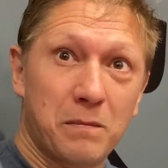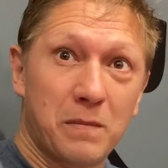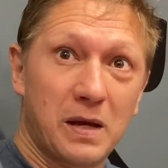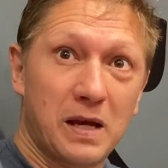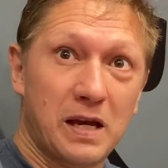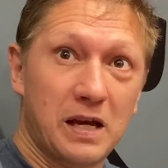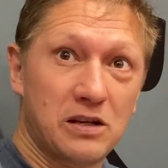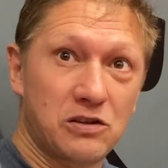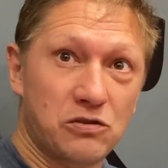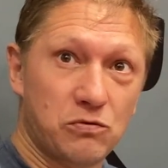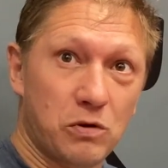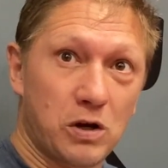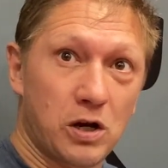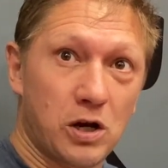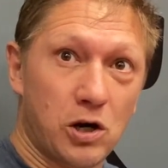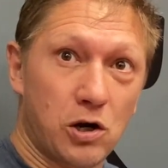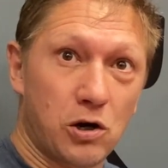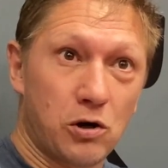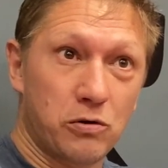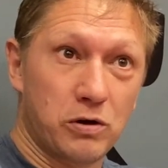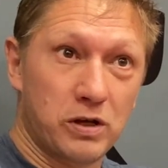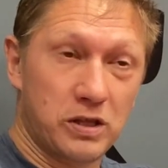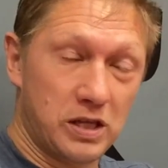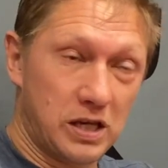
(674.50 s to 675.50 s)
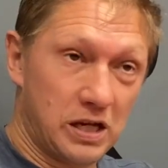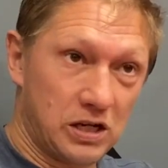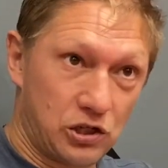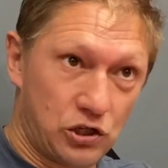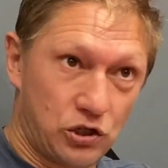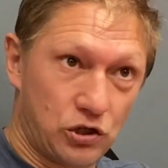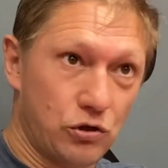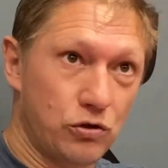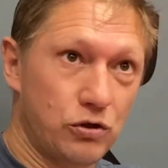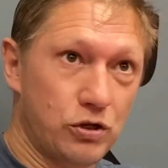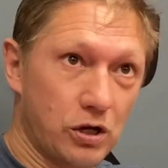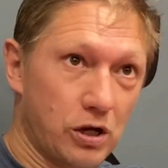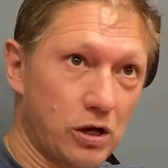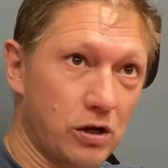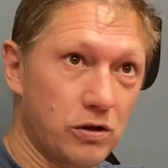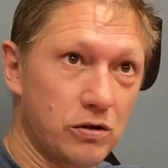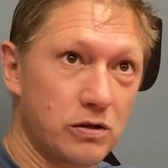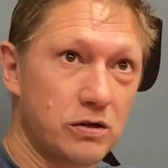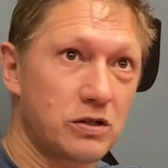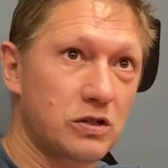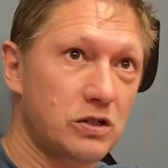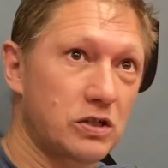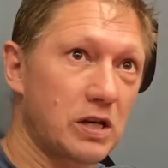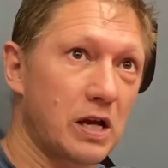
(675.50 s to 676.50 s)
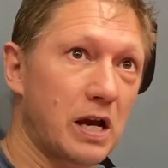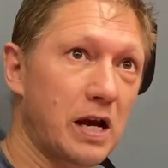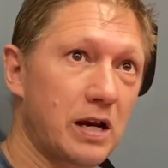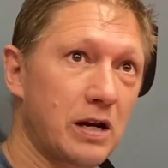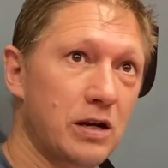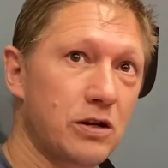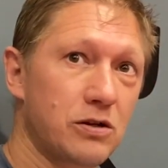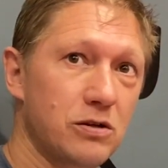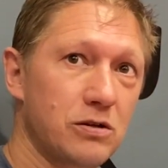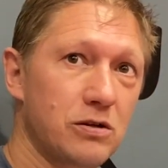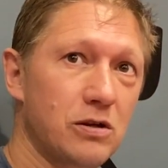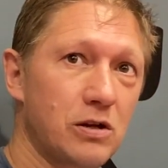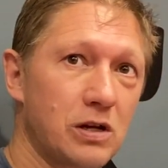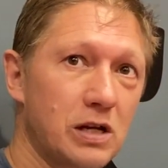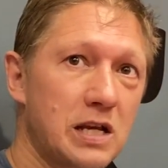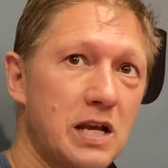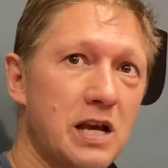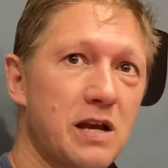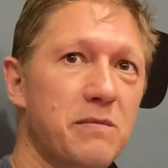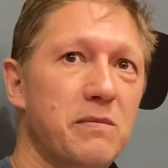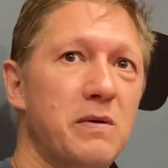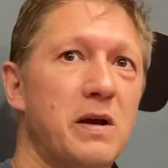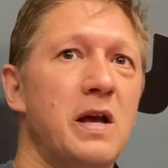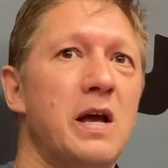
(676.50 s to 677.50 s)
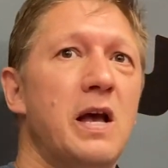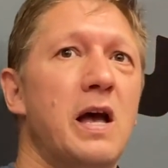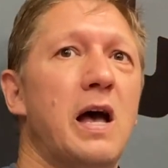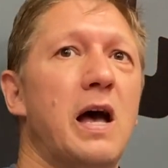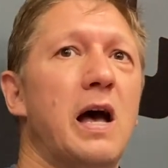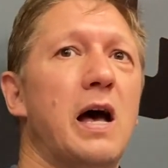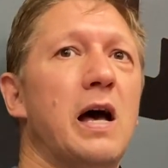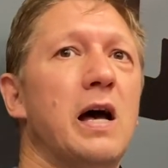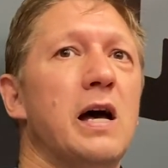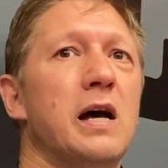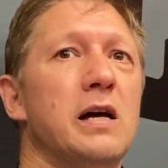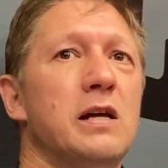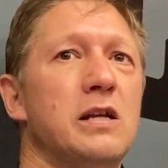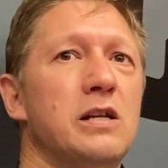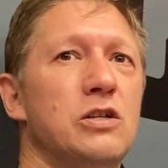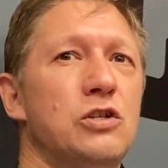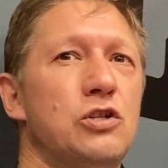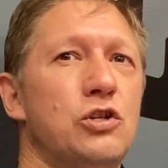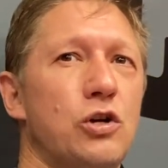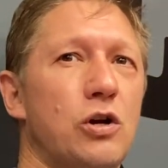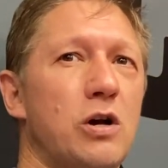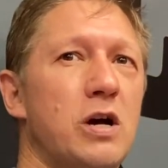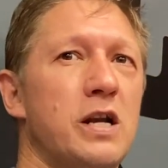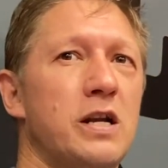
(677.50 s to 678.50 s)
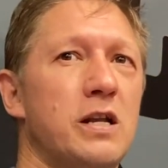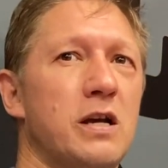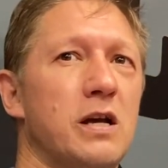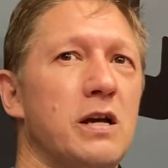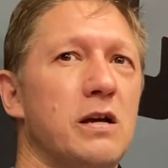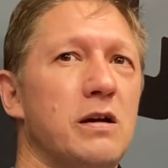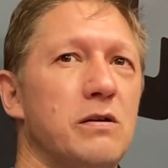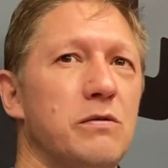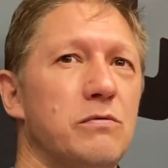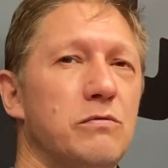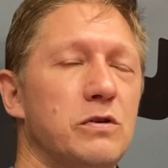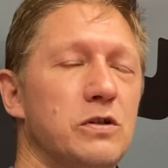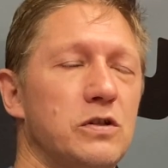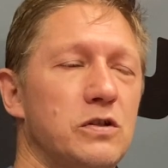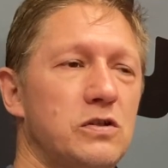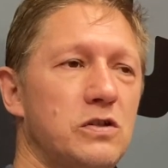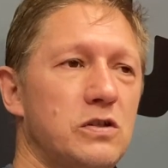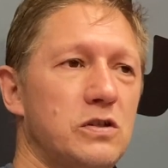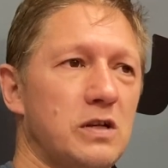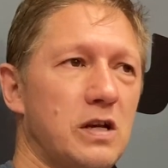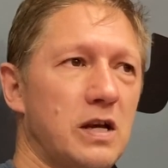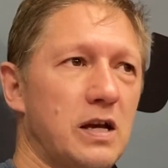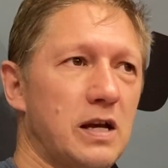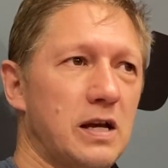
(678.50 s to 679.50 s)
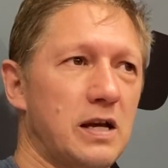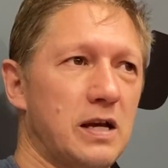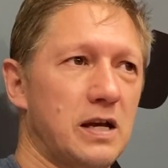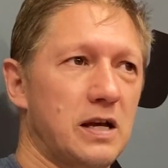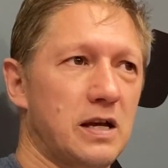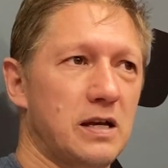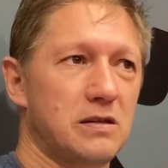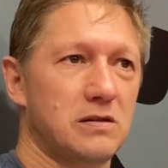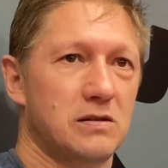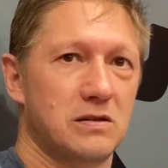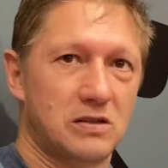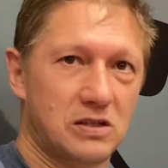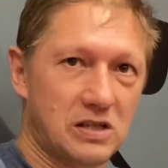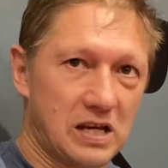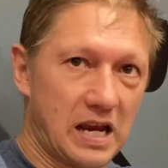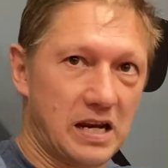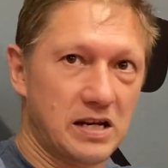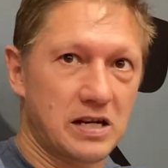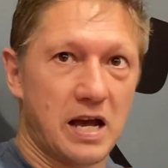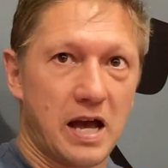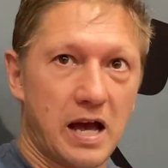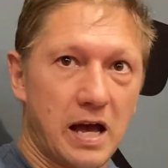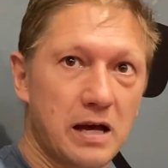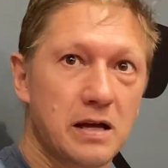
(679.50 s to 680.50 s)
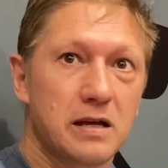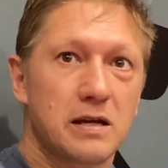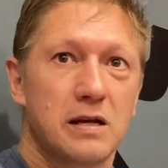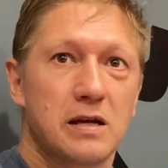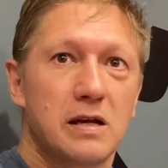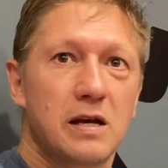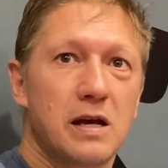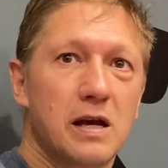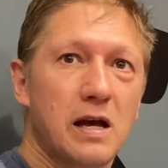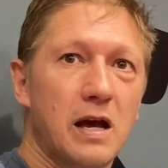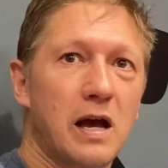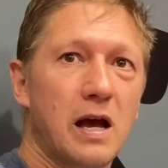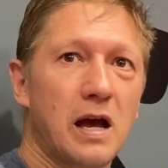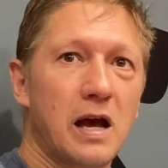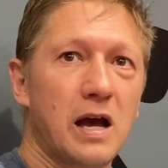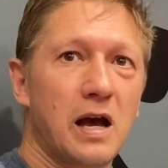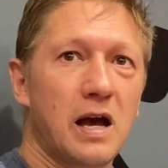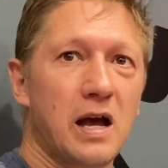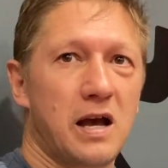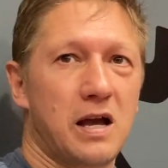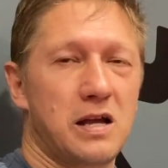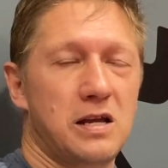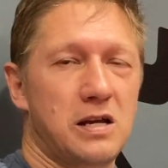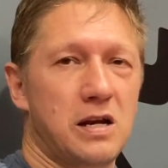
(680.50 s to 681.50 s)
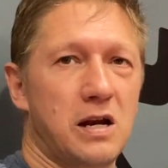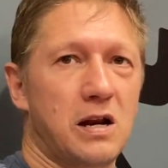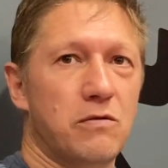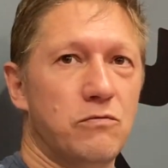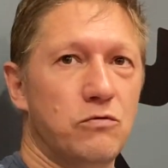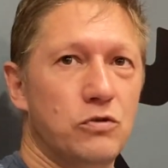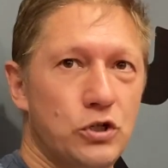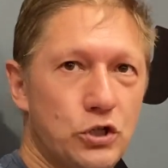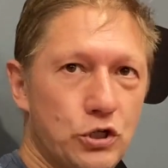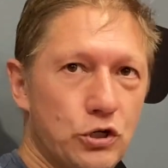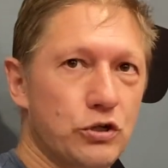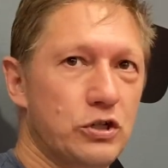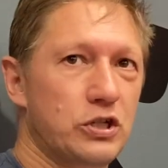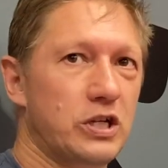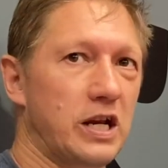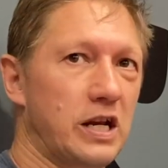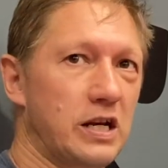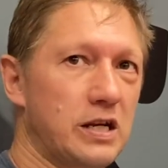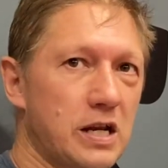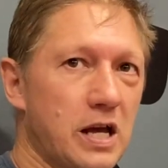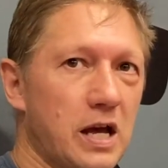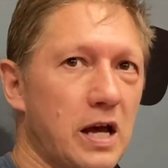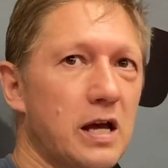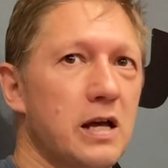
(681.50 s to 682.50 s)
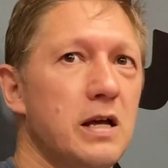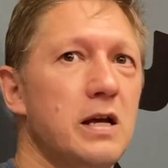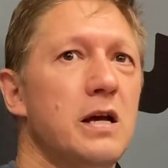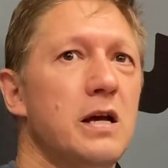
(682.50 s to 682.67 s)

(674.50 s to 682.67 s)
as well, and their Shuto started earlier. In China, it was Sanda, you know, Wushu Sanda,